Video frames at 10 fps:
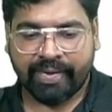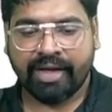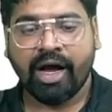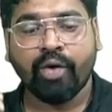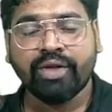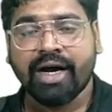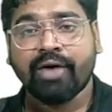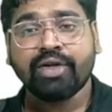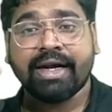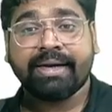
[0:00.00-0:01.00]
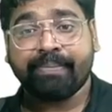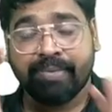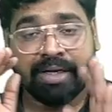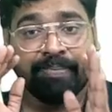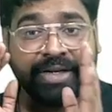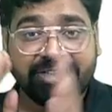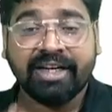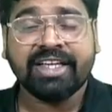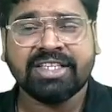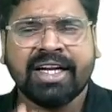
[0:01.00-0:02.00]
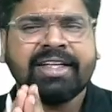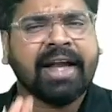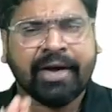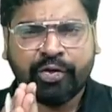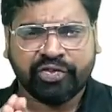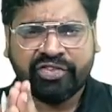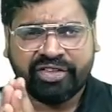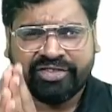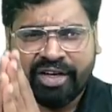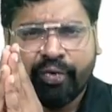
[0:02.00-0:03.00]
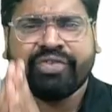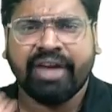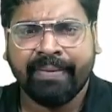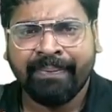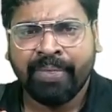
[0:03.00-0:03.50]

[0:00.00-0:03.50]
how the presentation and the diagnosis is the question.